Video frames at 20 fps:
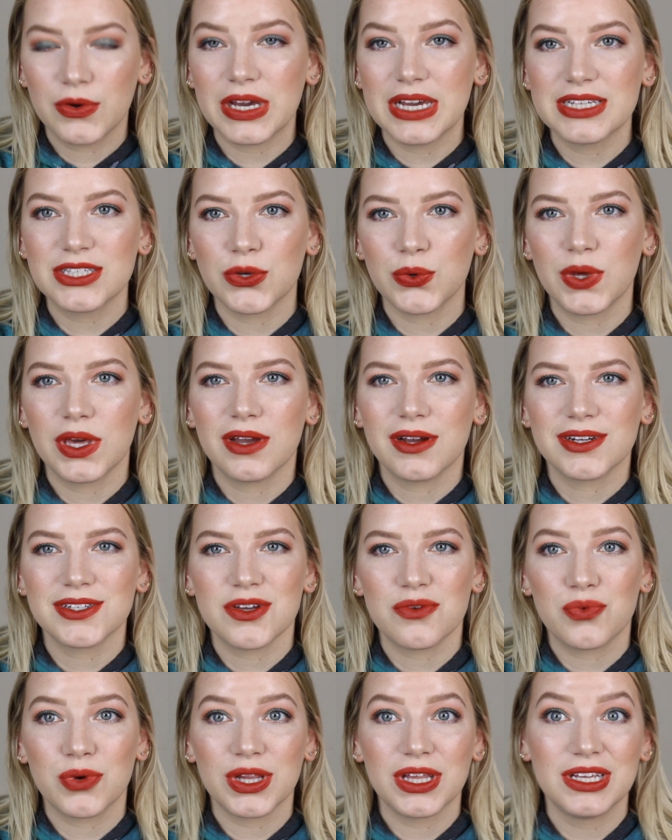Okay, so here
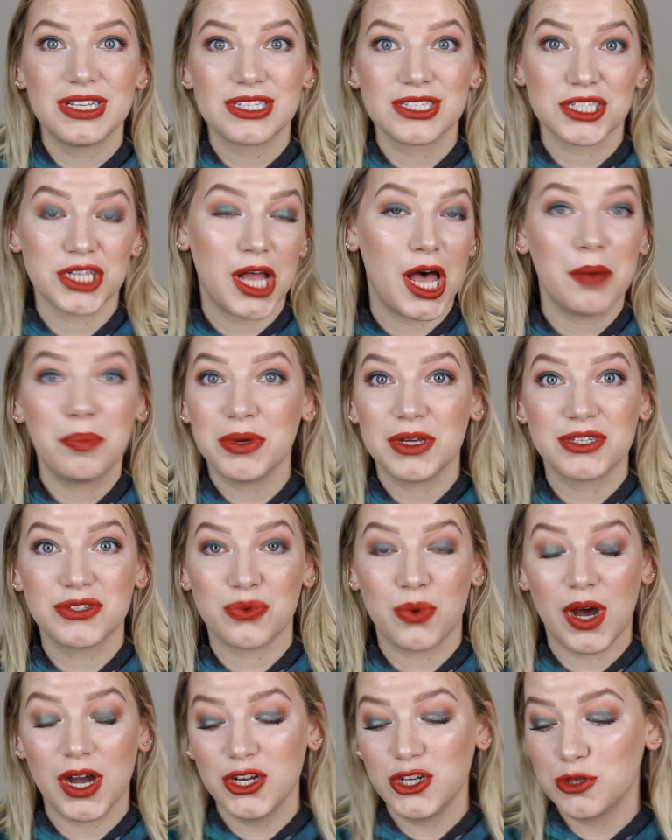is a really sloppy
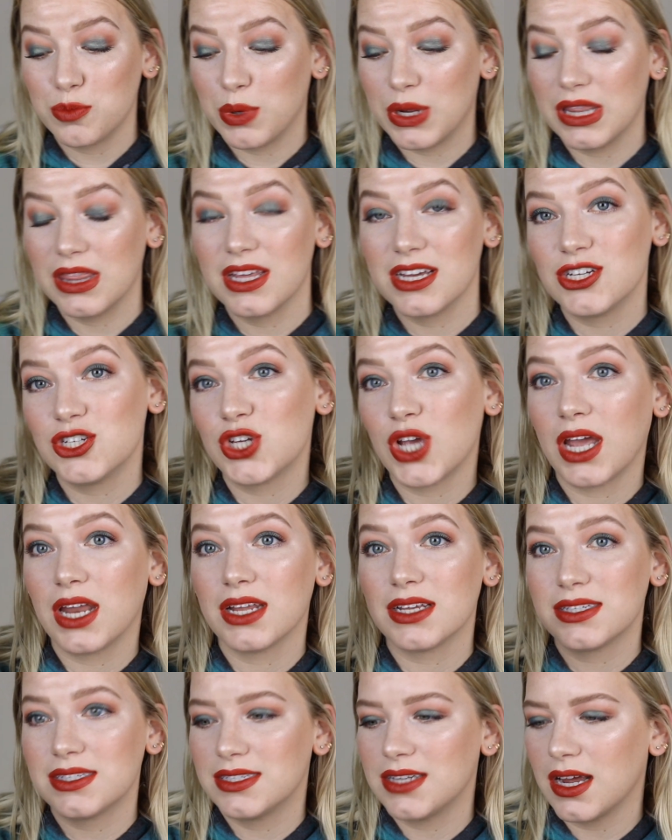swatch, but this
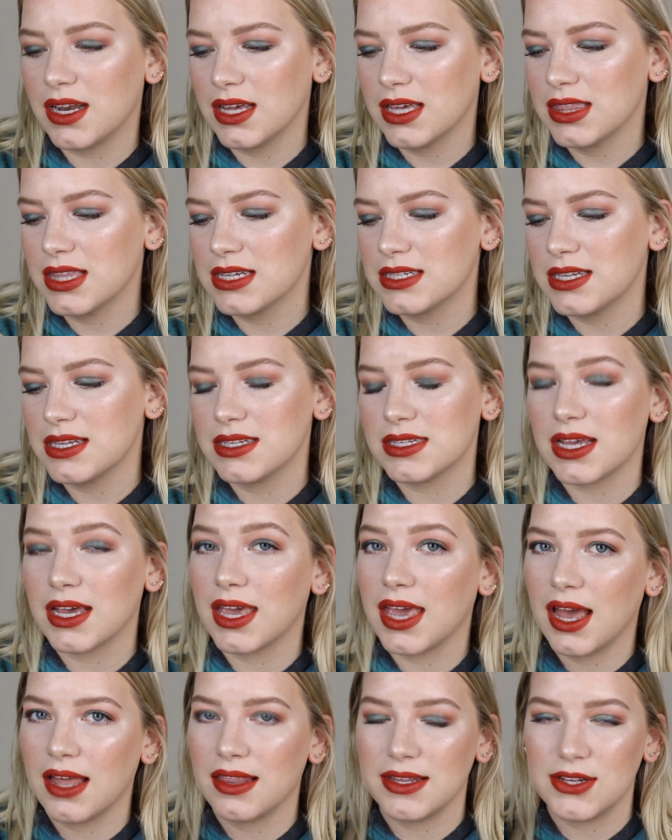shade is stunning. This is,
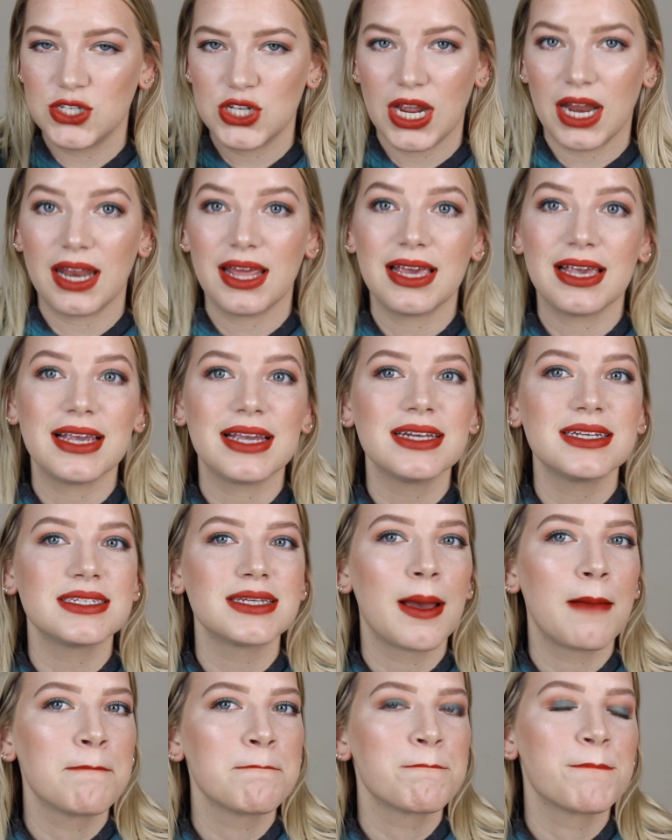again, the shade
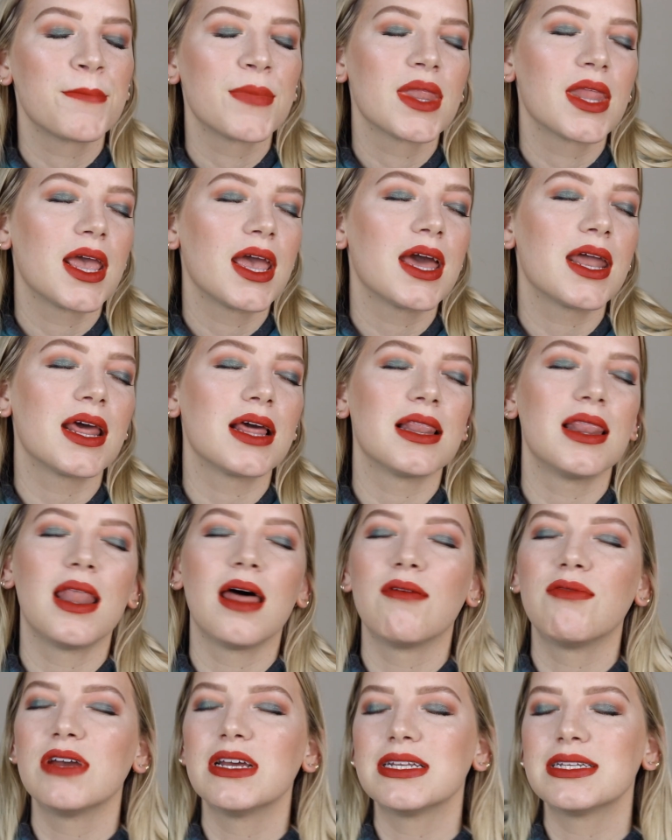Heat, and I
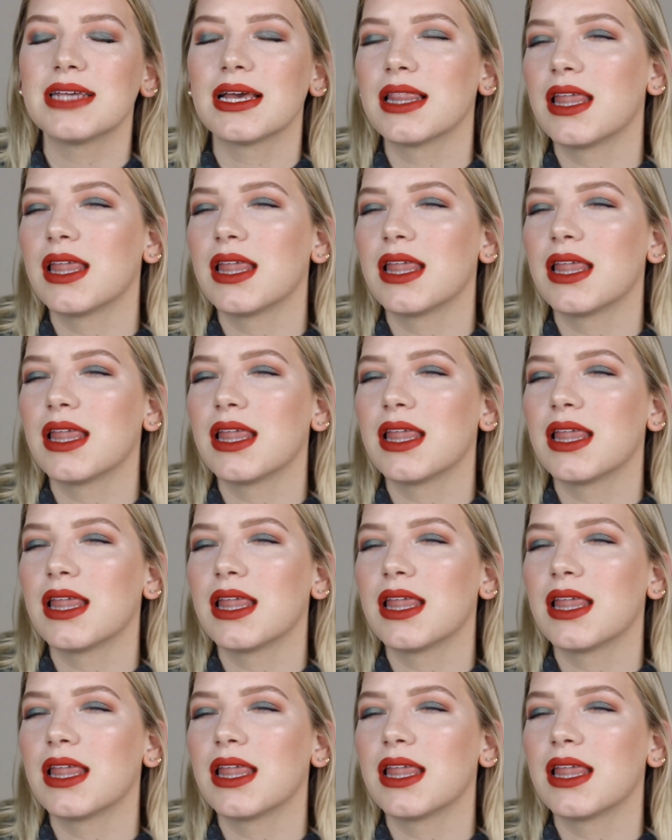love it.